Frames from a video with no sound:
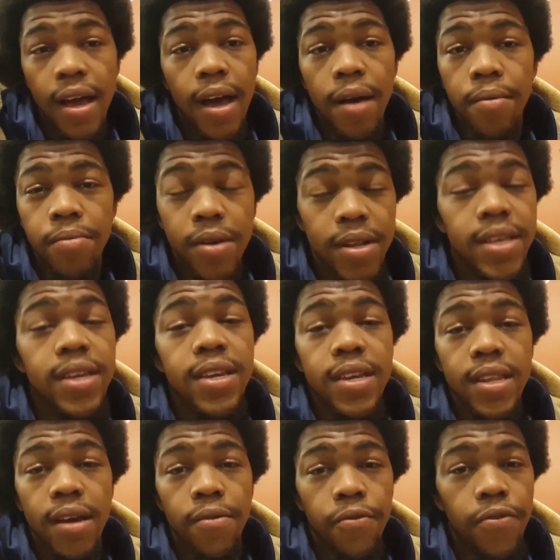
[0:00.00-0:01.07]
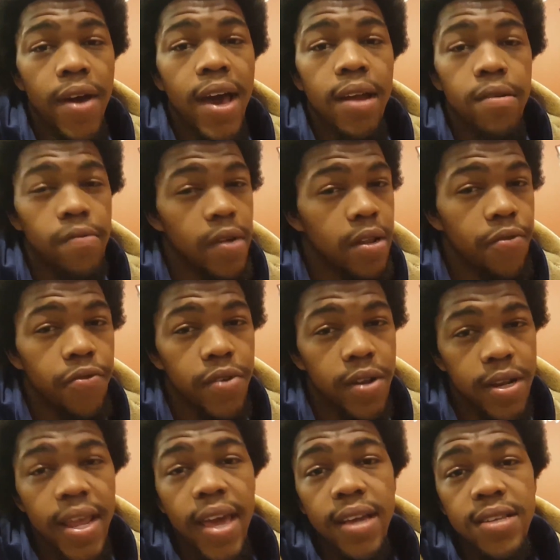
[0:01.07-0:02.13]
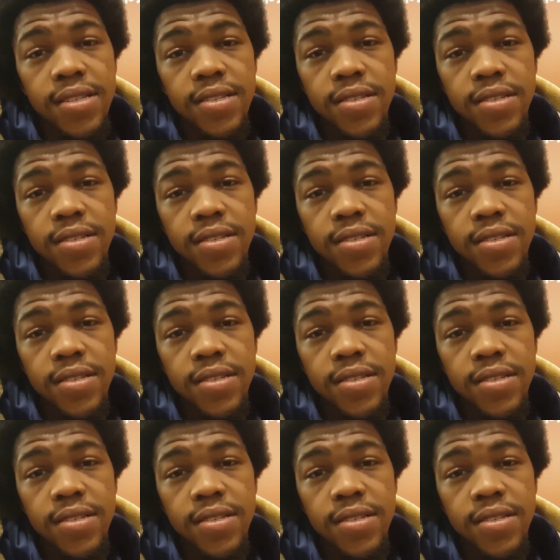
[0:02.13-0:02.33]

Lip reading: I'm clean. I'm fine. I'm ready for the next.